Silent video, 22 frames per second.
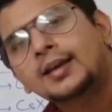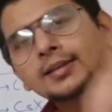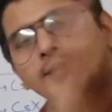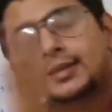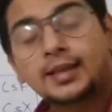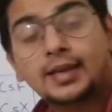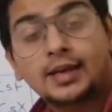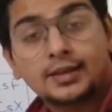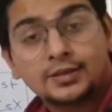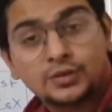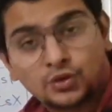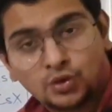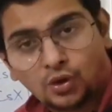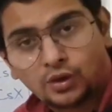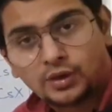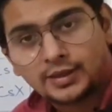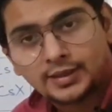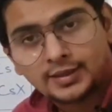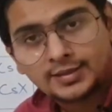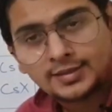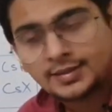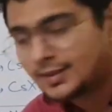They are
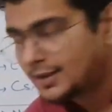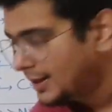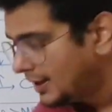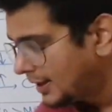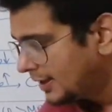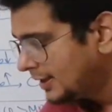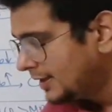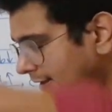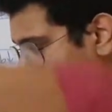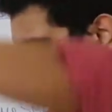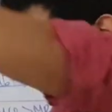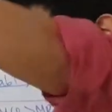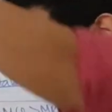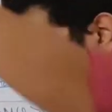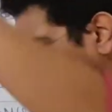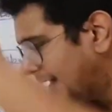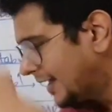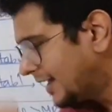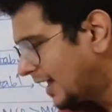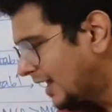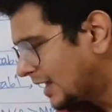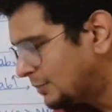solids. Lithium
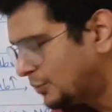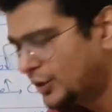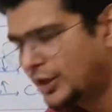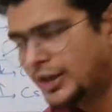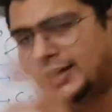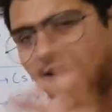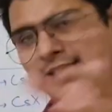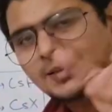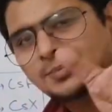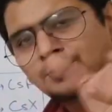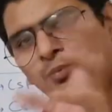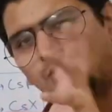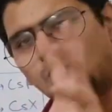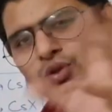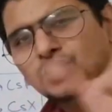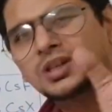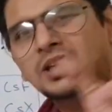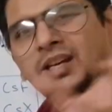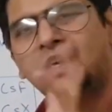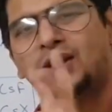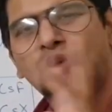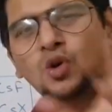bicarbonate is
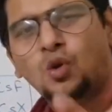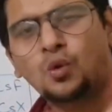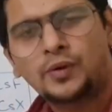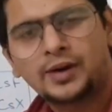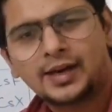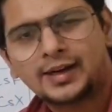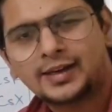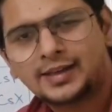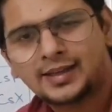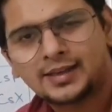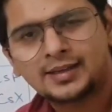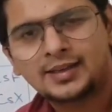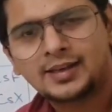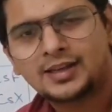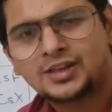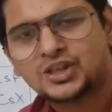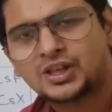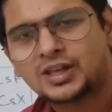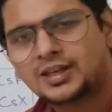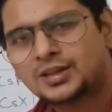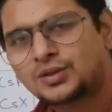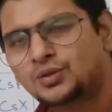mostly covalent in nature.